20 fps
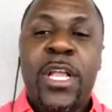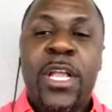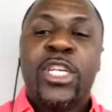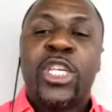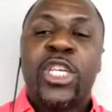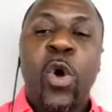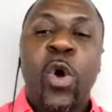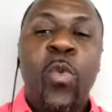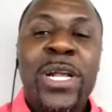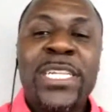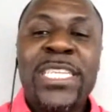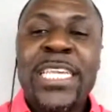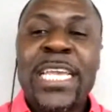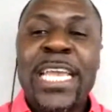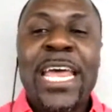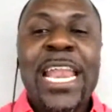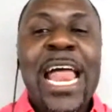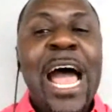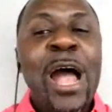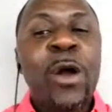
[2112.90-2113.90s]
So once
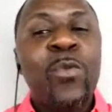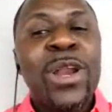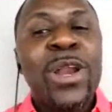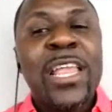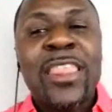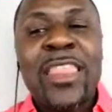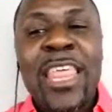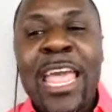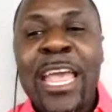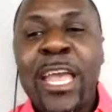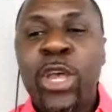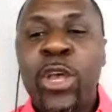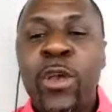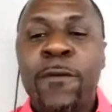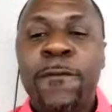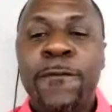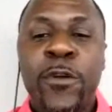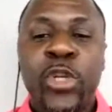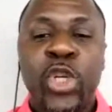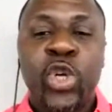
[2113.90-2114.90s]
again, I want to thank you
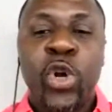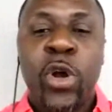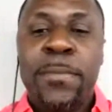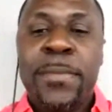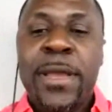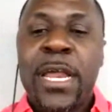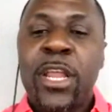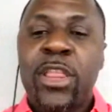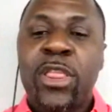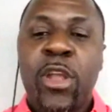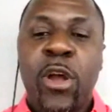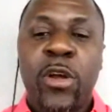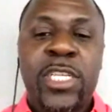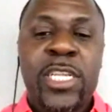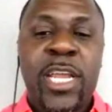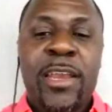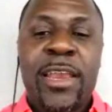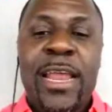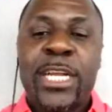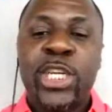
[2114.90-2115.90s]
for joining me on a
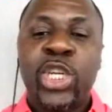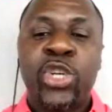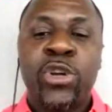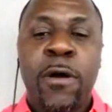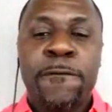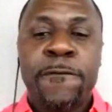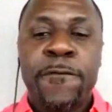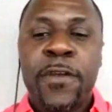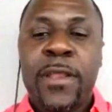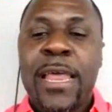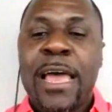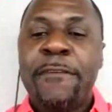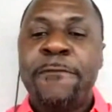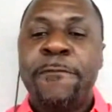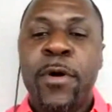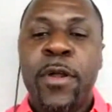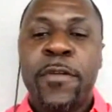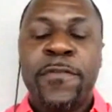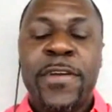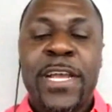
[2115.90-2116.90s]
Thursday night Show Up for Your Life
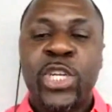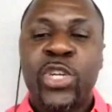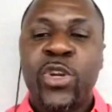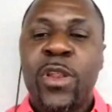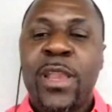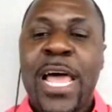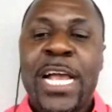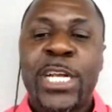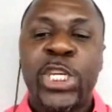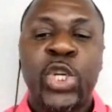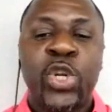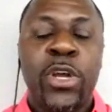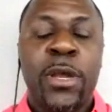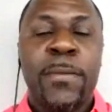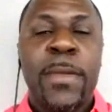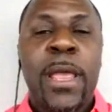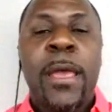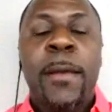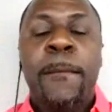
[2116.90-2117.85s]
motivational live stream.